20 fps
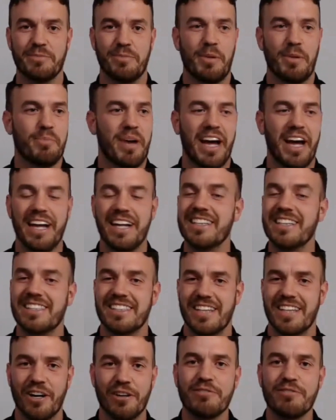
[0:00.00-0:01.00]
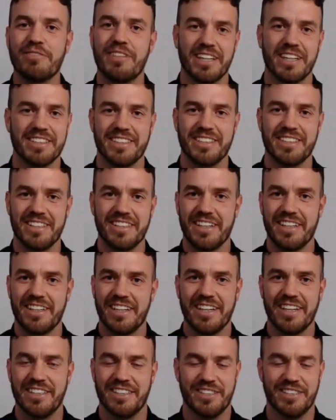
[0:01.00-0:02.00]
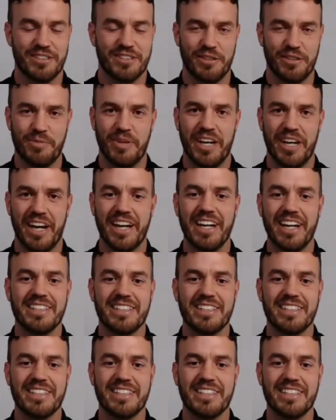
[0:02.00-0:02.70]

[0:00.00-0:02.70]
but pain itself doesn't discriminate.